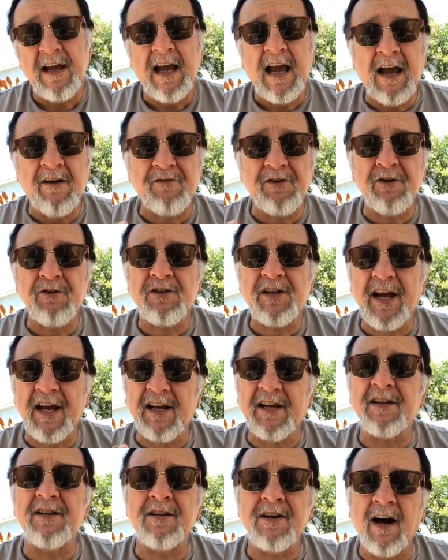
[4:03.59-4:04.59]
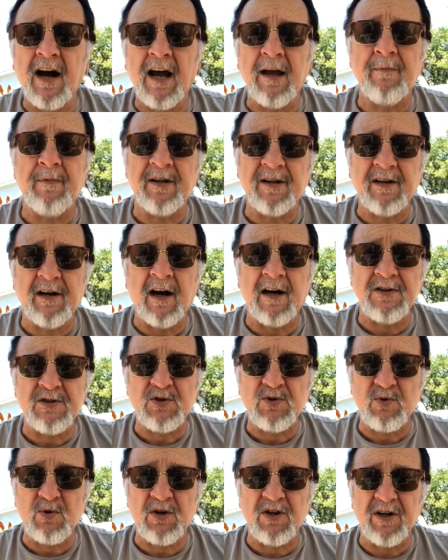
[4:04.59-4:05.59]
Have you taken time in
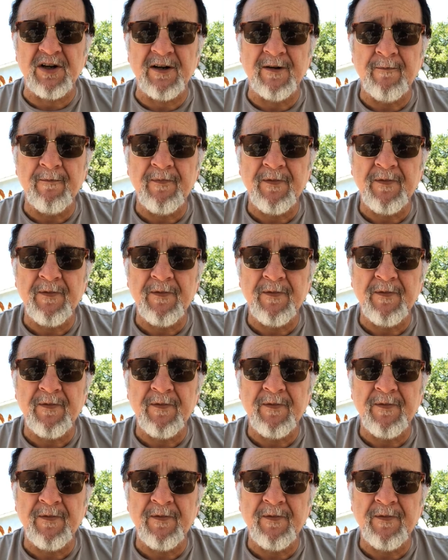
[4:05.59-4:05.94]
God's Word?